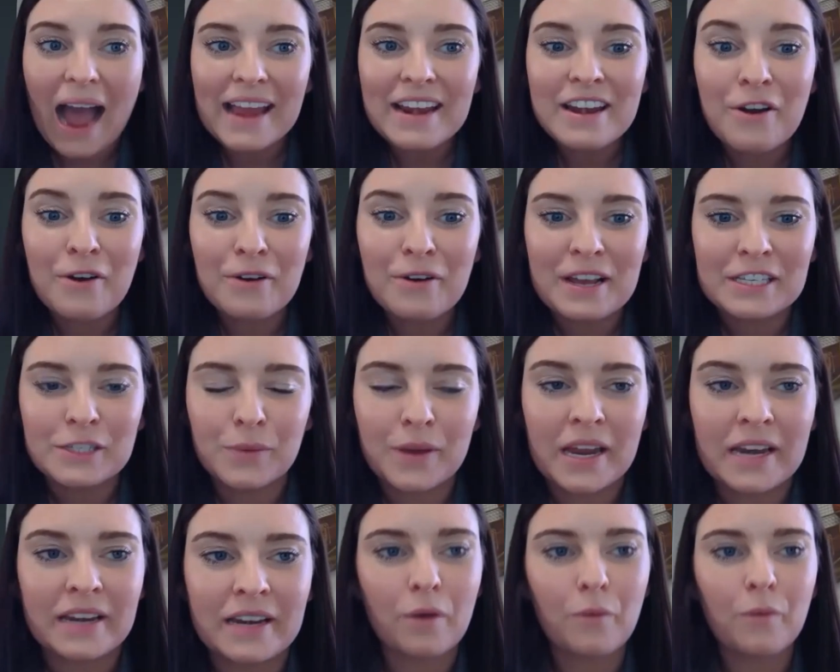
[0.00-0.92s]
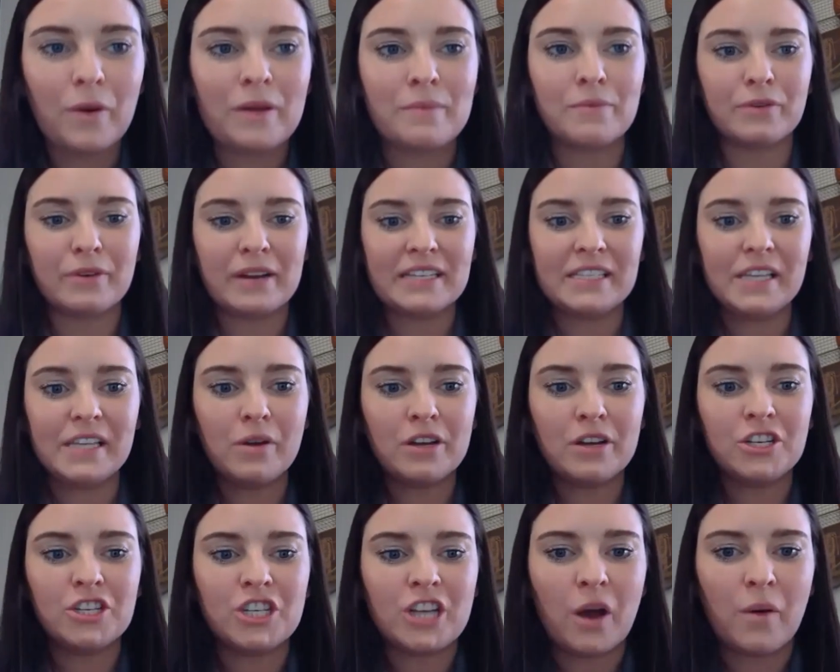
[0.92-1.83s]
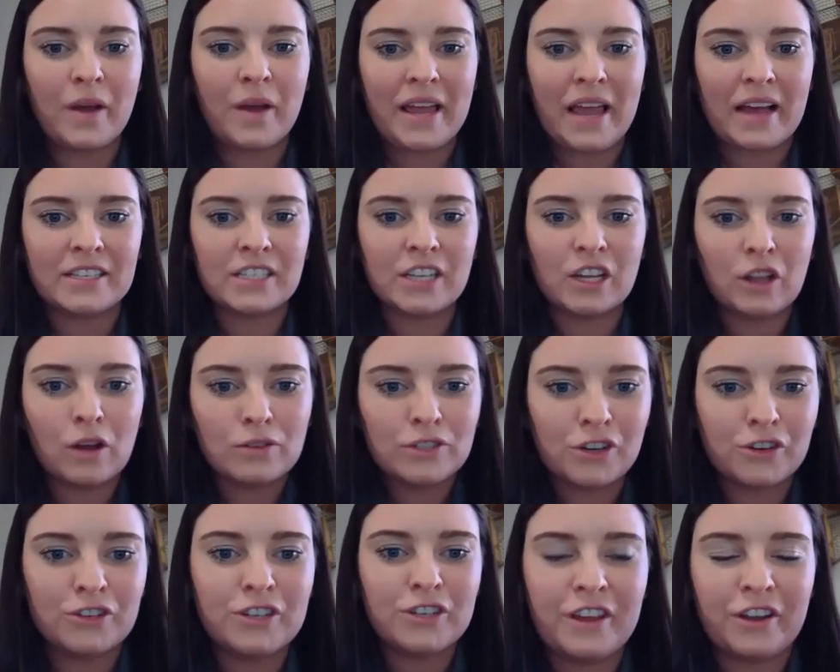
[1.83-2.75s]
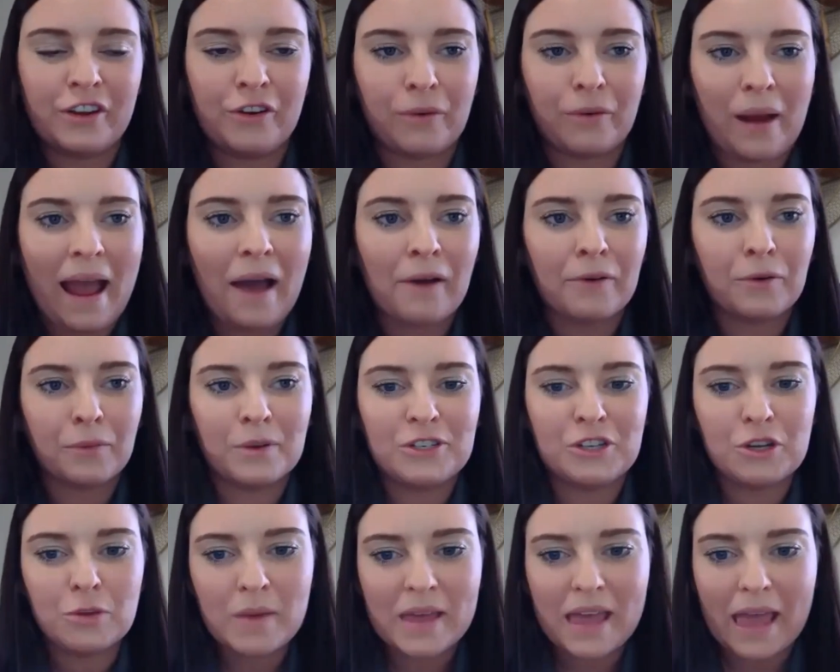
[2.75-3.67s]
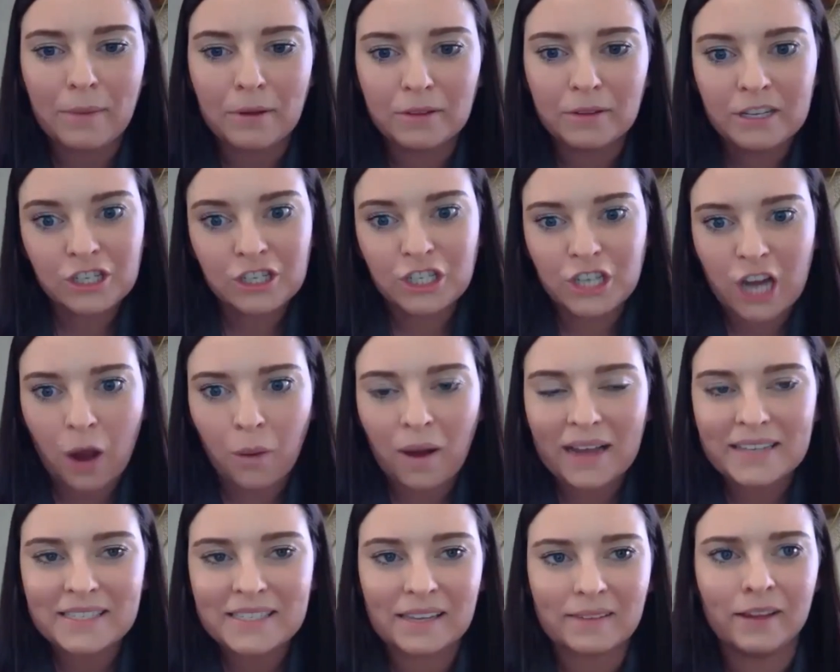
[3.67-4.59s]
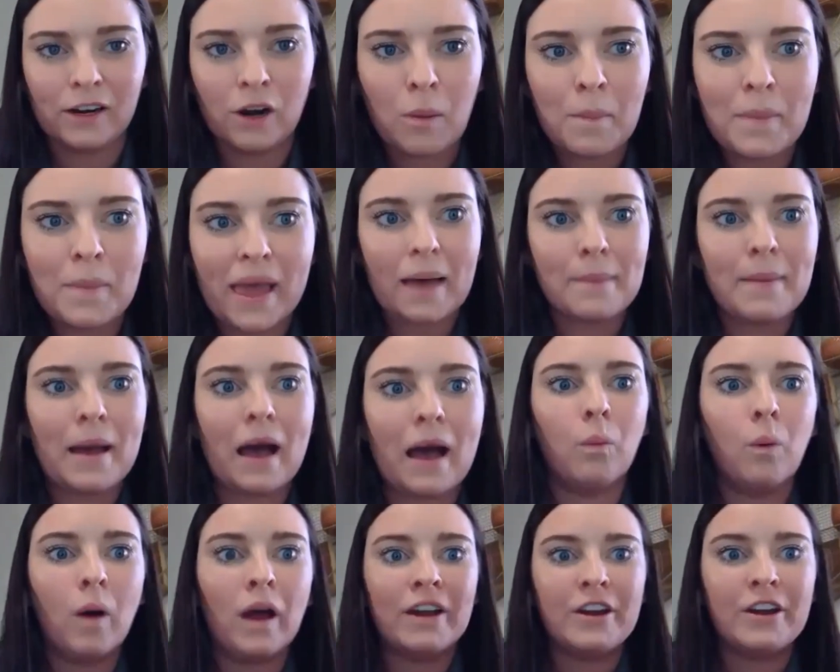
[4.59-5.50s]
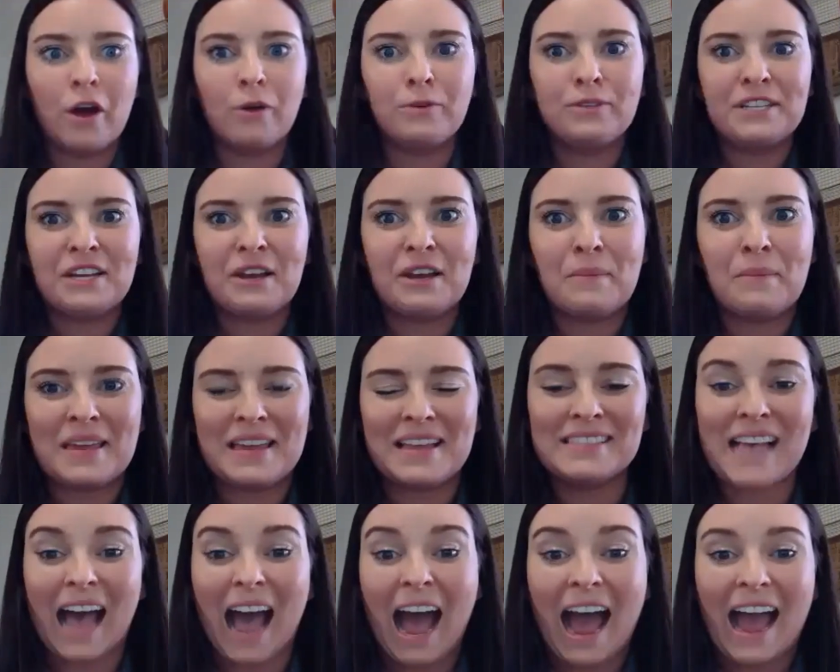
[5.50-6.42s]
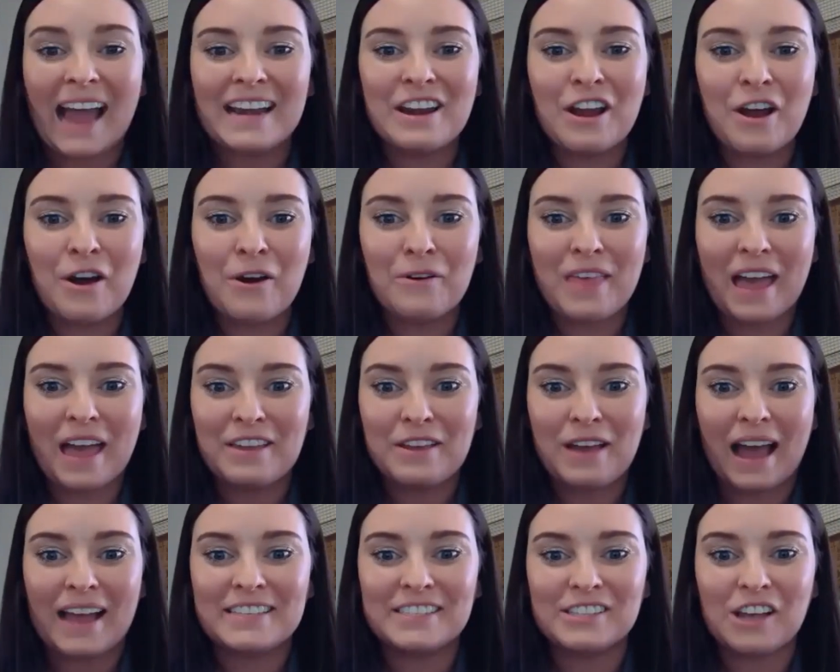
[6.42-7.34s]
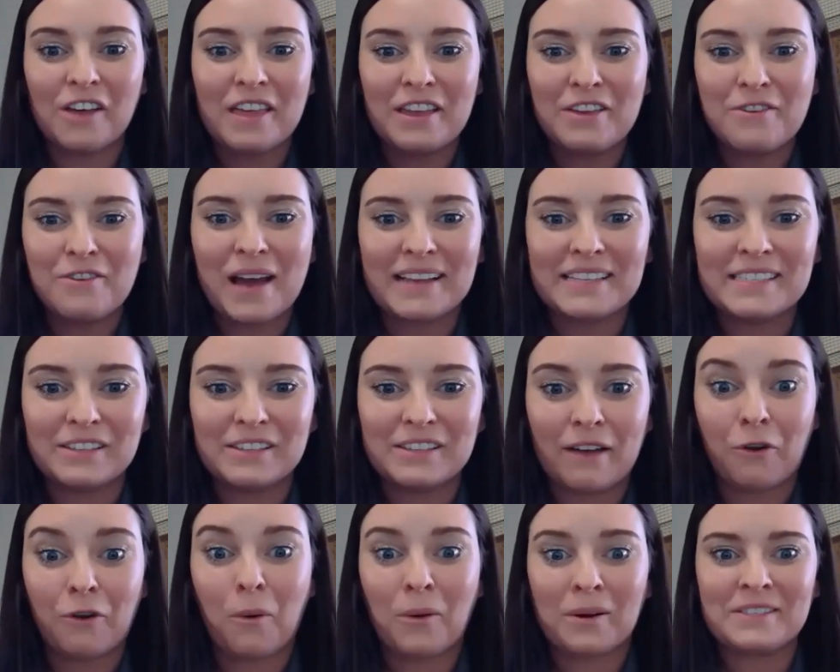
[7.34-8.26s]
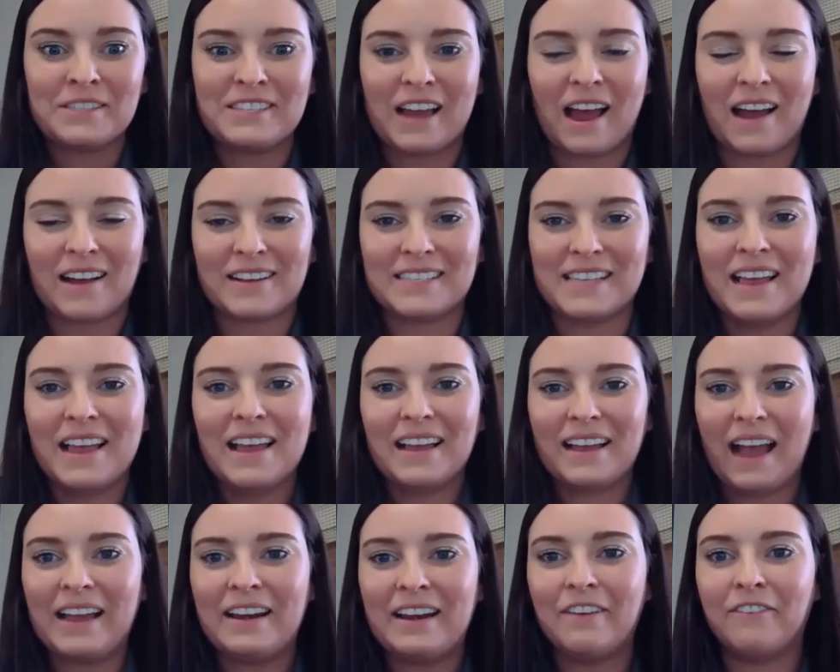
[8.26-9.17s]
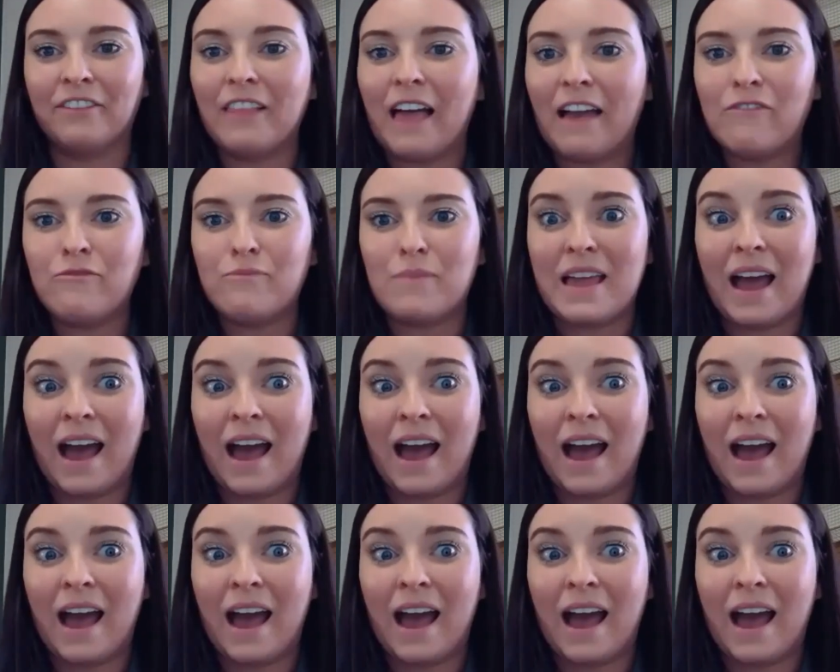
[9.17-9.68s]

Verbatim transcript: I noticed when when Marissa was showing us closer to the ground, would you be able to show us a little bit about what no-till means? I know that I saw that you guys still have corn stalks kind of left